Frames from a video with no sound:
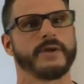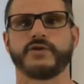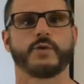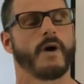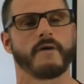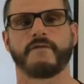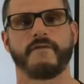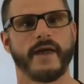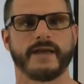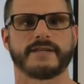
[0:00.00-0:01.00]
into our
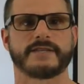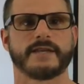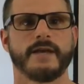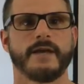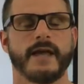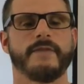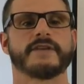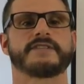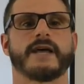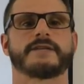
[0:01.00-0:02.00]
face, in
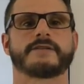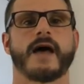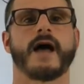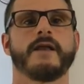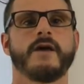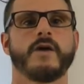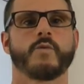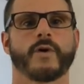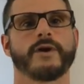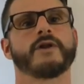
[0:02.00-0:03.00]
the sense that
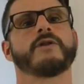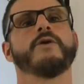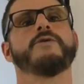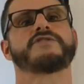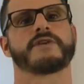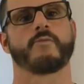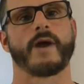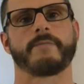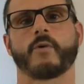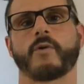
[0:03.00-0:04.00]
we're going to lose some
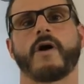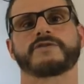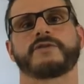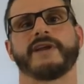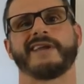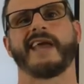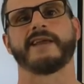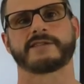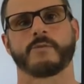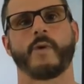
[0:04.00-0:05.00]
weight, but we're also going to
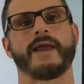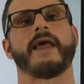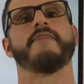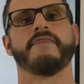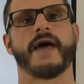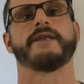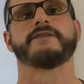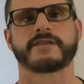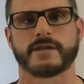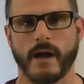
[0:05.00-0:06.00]
gain some weight and
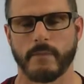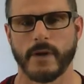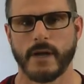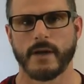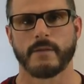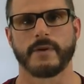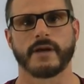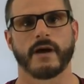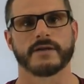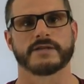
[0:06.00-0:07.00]
then some,
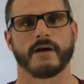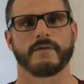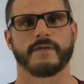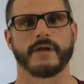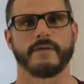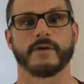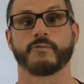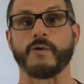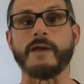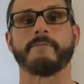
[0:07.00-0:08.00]
because of the
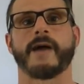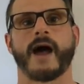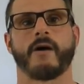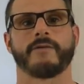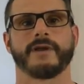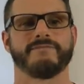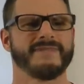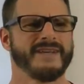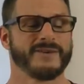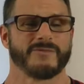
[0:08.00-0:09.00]
rebound. And
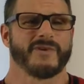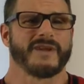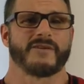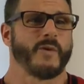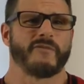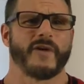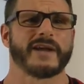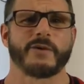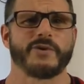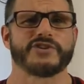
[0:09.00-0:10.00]
really, quite
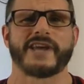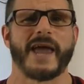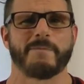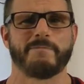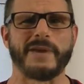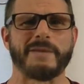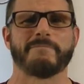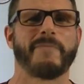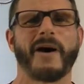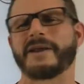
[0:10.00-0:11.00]
frankly, we just can't
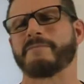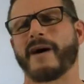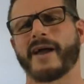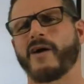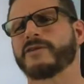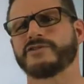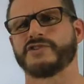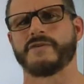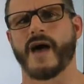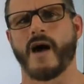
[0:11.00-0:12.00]
beat body
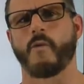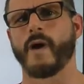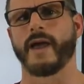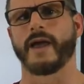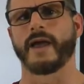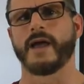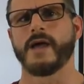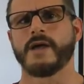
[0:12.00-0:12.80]
biology that way.